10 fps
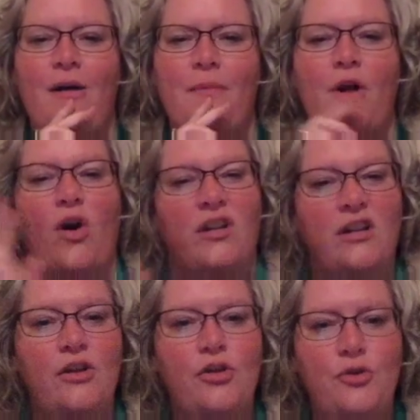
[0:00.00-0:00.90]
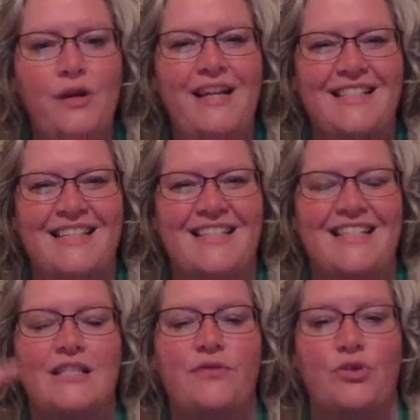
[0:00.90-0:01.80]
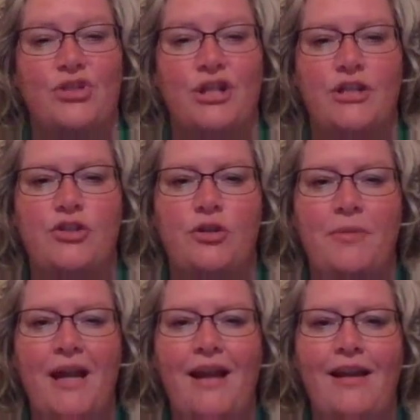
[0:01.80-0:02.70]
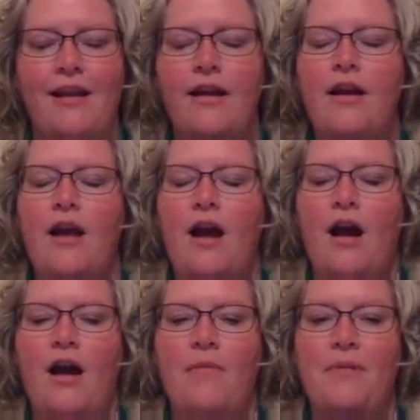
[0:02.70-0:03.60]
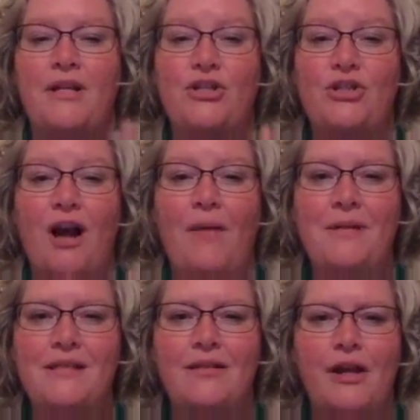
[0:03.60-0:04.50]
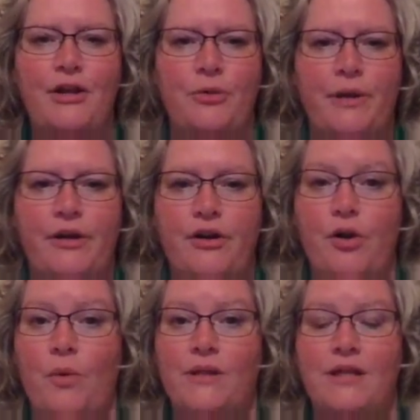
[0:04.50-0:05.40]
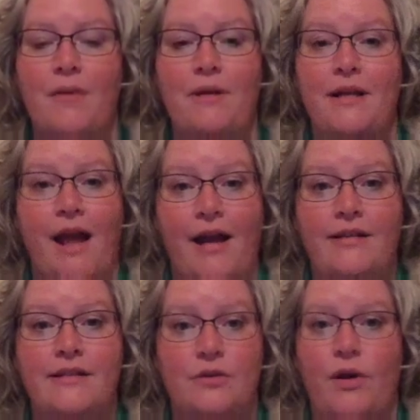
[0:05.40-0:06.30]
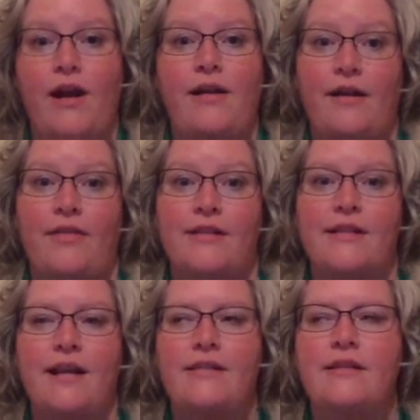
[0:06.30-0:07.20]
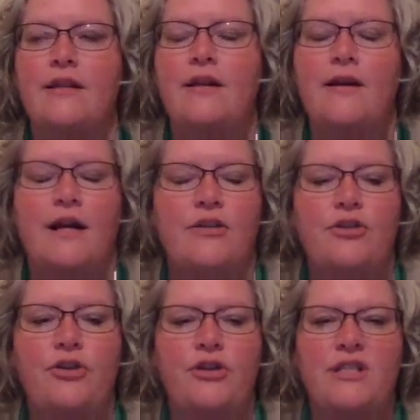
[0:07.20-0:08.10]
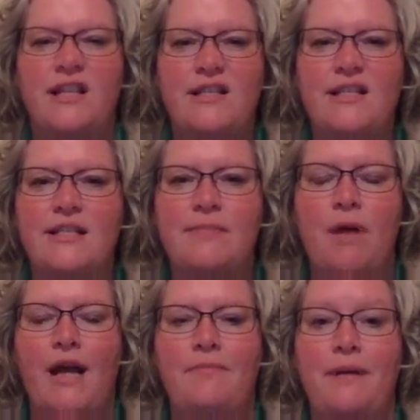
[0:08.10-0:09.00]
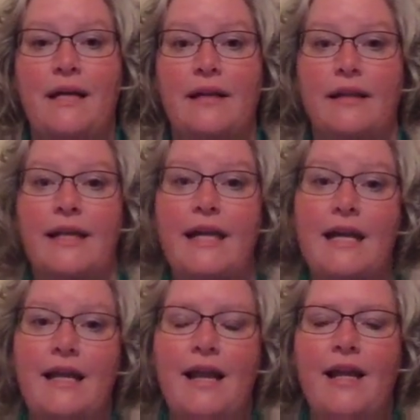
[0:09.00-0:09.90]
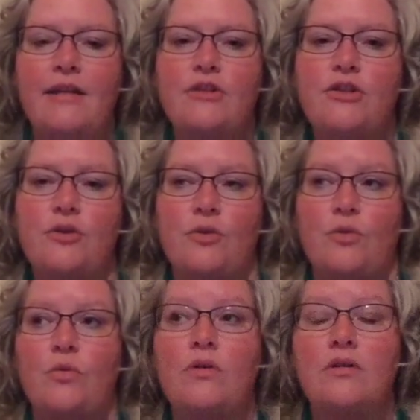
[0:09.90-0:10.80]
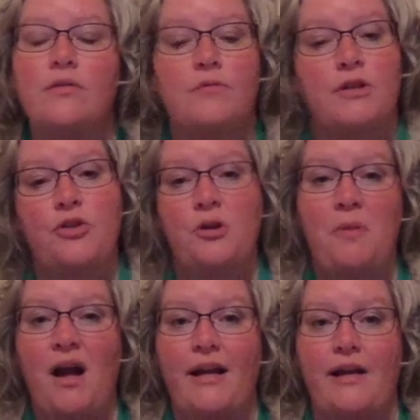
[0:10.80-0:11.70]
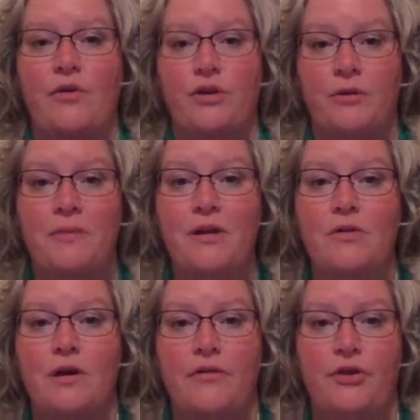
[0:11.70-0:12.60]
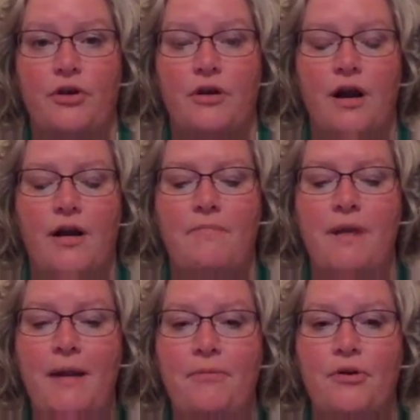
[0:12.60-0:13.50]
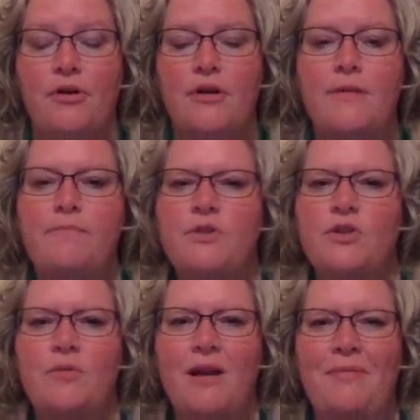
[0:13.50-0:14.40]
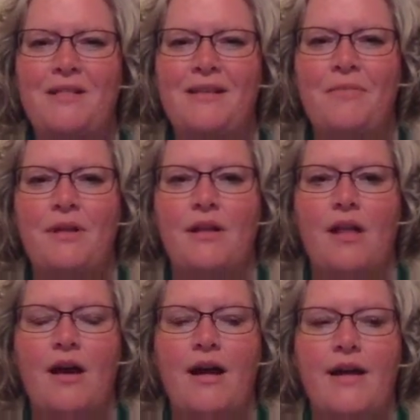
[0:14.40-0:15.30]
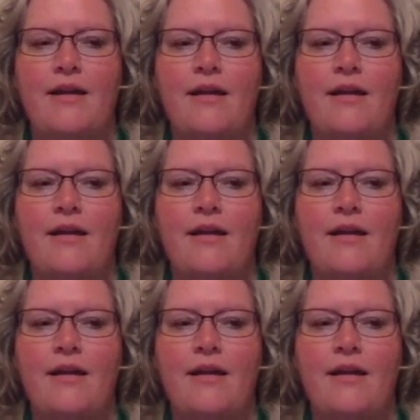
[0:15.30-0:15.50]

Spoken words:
called a concluding sentence for just your beginning. But its job is to let your reader know what's coming next, okay, in this case. And so your sentence might be a lead into your body or your middle of your paper. So it might be something like,